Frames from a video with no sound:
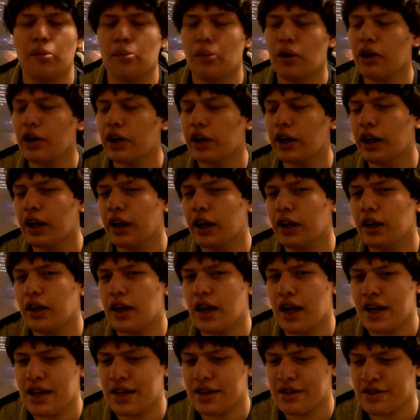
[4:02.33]
marketed
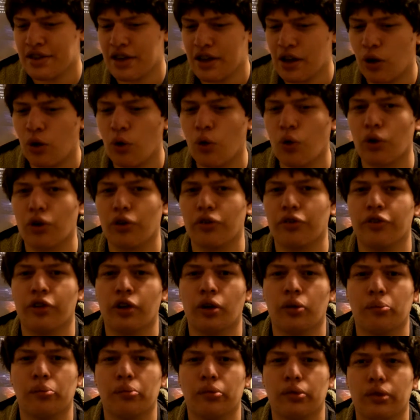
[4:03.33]
it as a horror
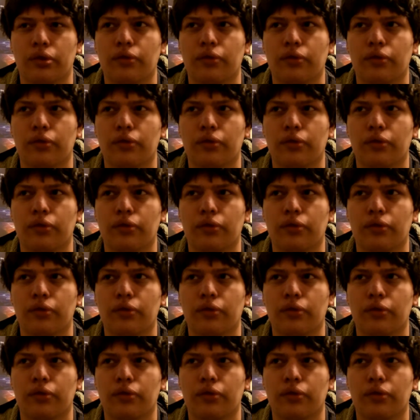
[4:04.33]
film.